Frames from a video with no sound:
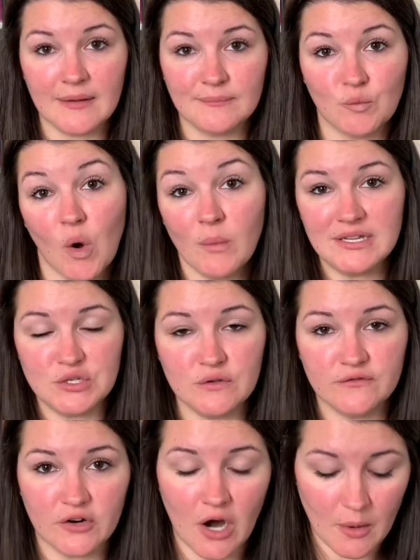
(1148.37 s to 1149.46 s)
what we do
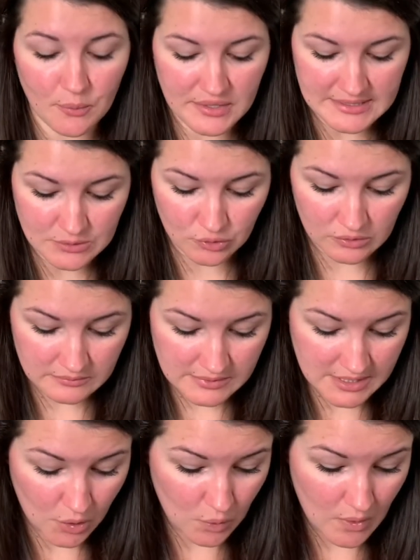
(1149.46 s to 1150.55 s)
for our preschool.
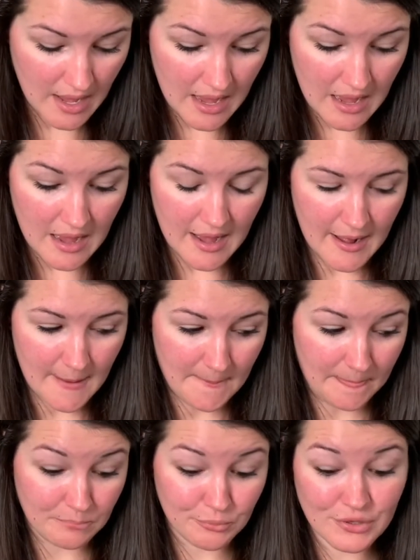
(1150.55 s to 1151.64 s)
So
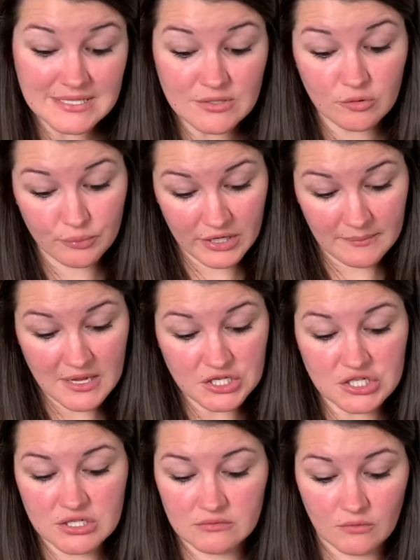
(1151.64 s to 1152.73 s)
preschool pretty
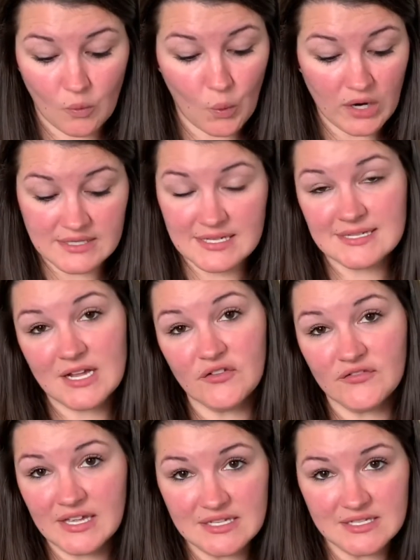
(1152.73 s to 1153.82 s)
much works itself
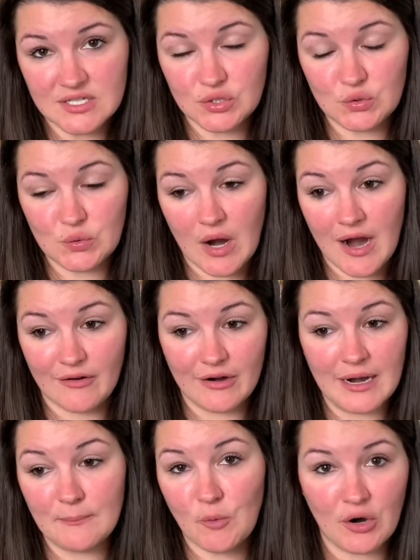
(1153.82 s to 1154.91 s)
into
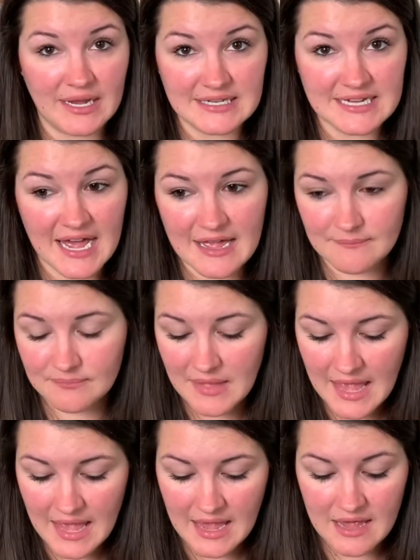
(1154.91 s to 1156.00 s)
our morning time.
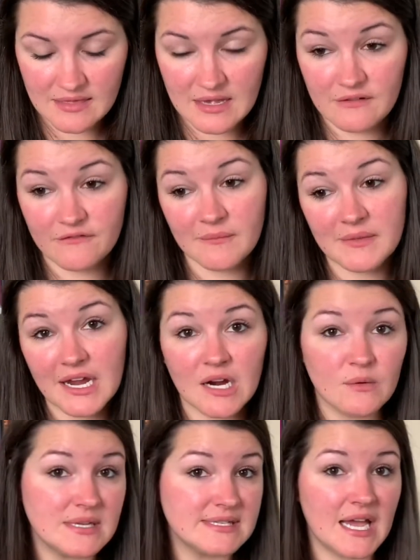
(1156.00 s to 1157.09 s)
And then from there
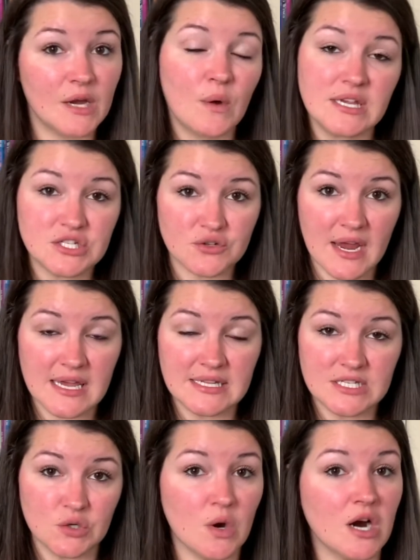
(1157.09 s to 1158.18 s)
we segue straight
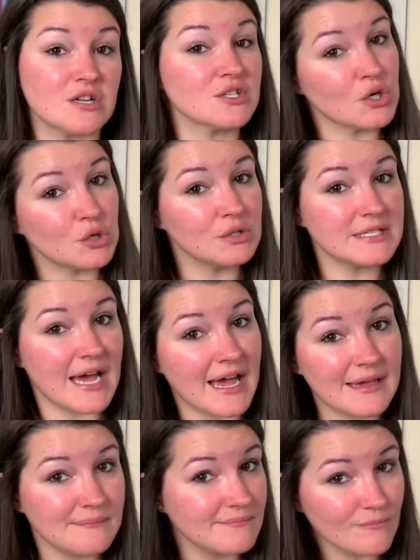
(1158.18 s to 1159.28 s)
into our circle
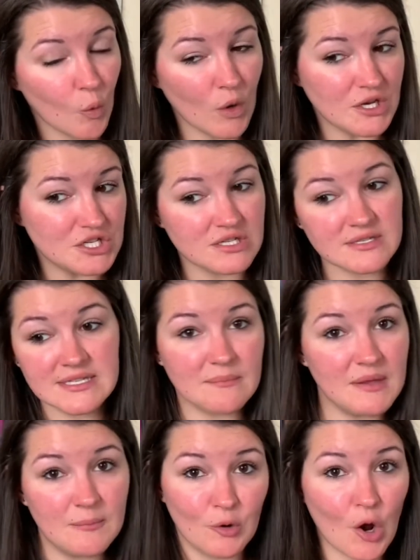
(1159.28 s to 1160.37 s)
time, which some
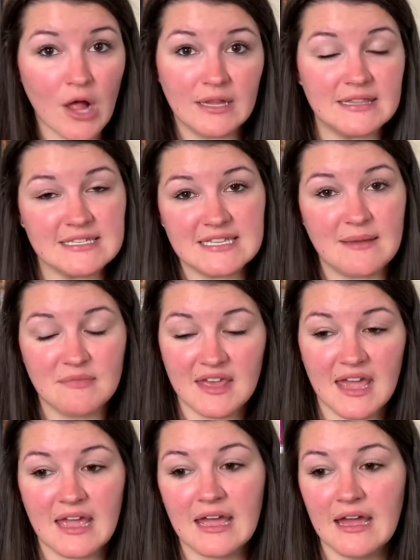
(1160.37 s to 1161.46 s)
people call it the same
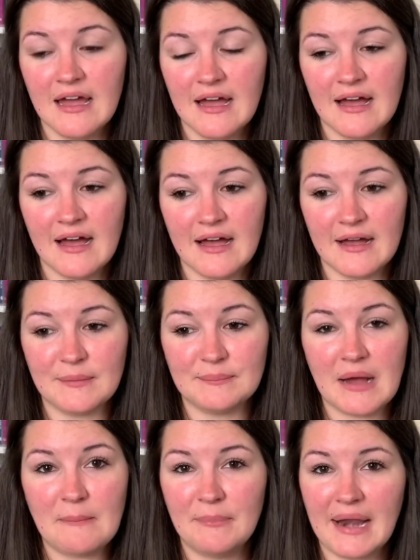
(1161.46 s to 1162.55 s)
thing,
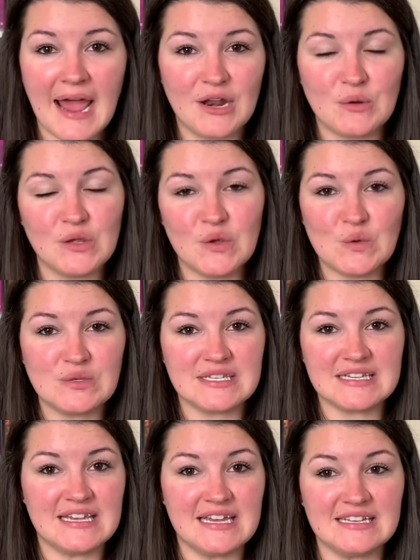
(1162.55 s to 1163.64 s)
but I don't use
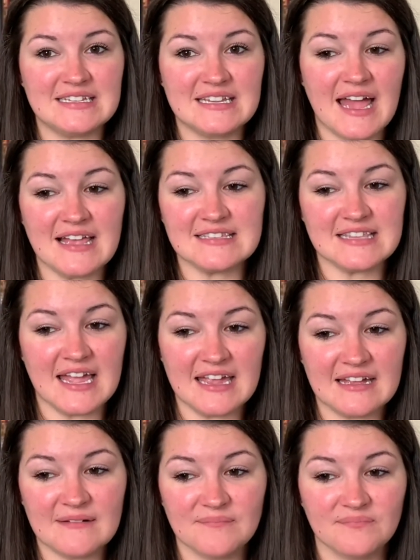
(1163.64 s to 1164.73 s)
it as
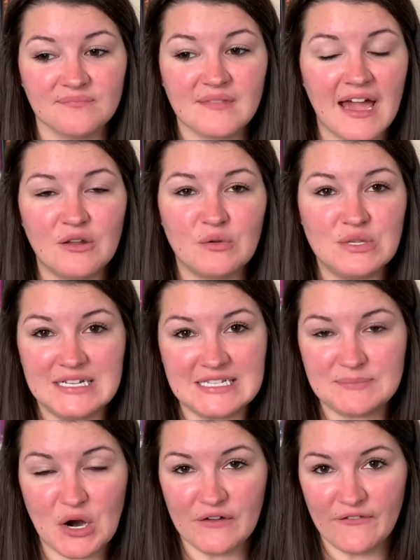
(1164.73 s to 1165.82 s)

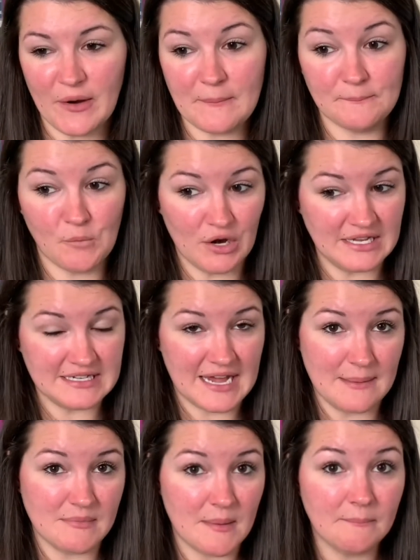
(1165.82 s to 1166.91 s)
part of our morning
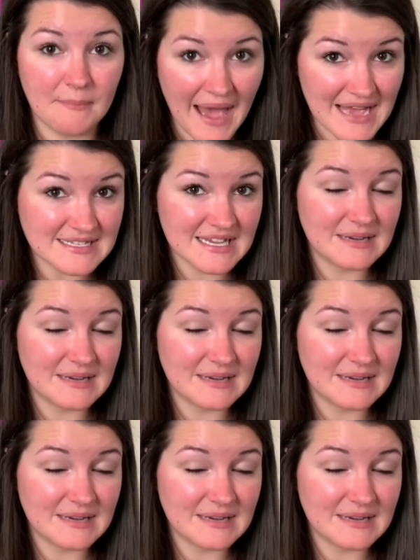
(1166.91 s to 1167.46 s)
time basket